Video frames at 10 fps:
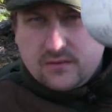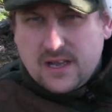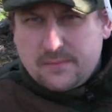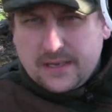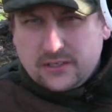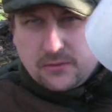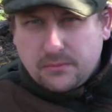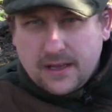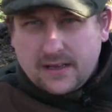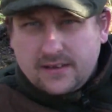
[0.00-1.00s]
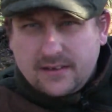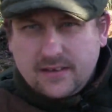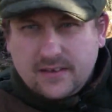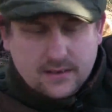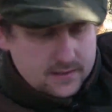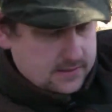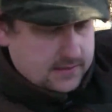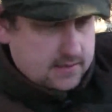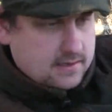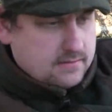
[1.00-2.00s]
Quite a big tub that.
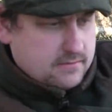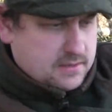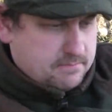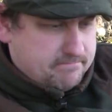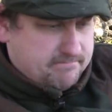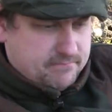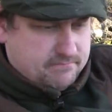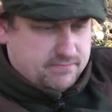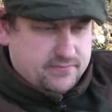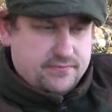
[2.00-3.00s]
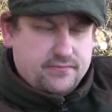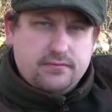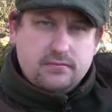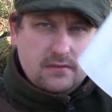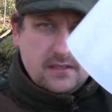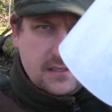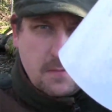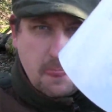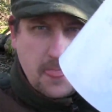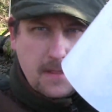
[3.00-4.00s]
It's a. Yeah.
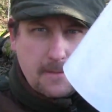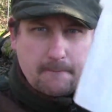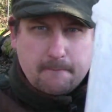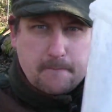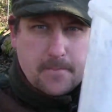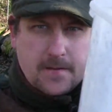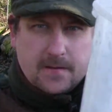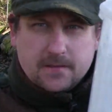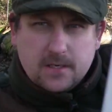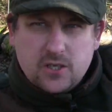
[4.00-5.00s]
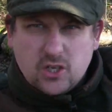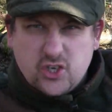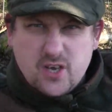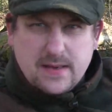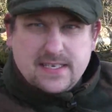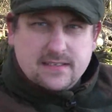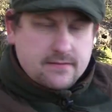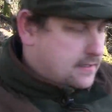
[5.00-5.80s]
So that's not too bad, is it